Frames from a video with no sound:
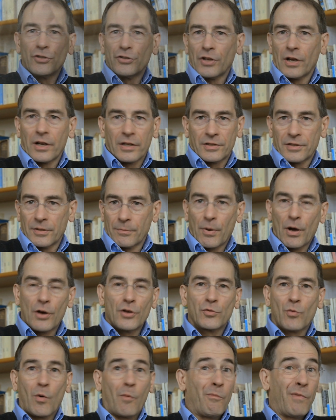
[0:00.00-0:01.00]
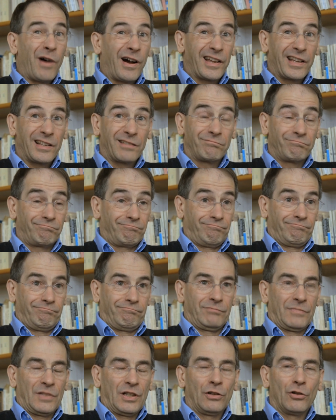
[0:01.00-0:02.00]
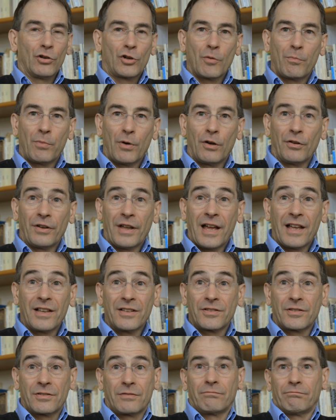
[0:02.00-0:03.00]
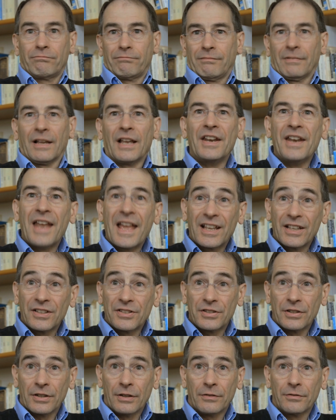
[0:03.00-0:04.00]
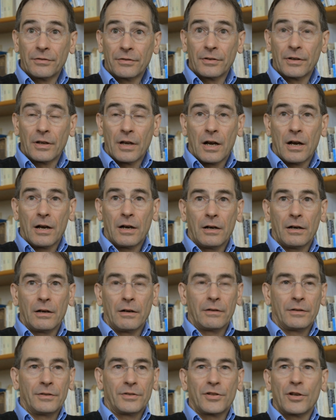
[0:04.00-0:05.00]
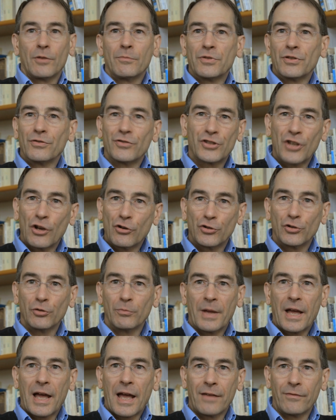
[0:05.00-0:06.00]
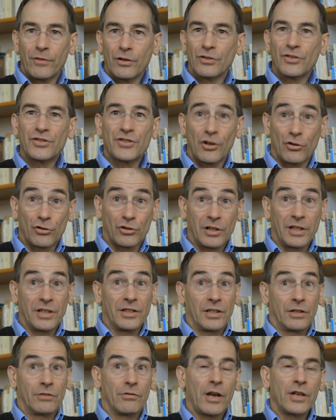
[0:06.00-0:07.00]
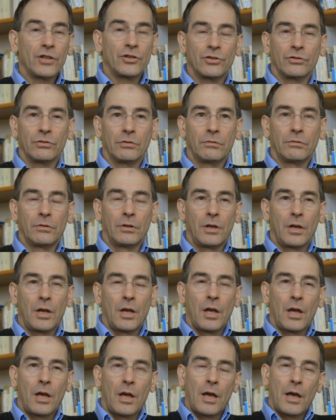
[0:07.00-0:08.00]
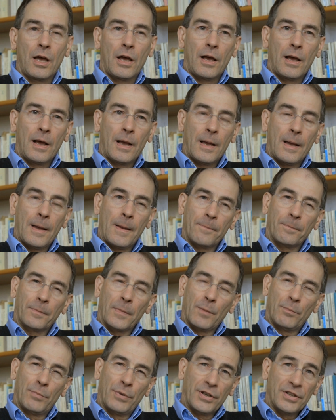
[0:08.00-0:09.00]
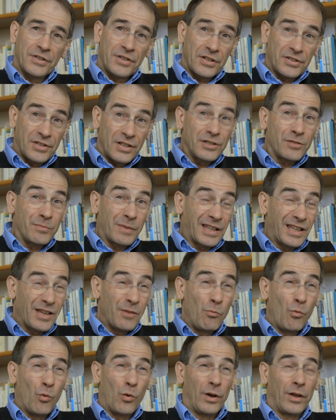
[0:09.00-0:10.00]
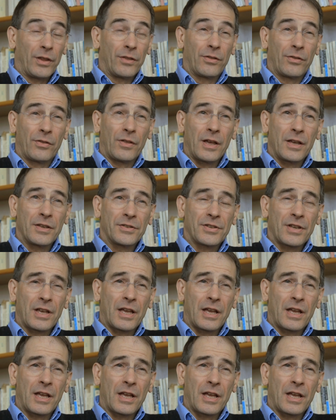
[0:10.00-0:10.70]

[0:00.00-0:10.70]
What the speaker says: I suppose one might look upon as negative in terms of social behaviour and social integration. But as I said to begin with, there's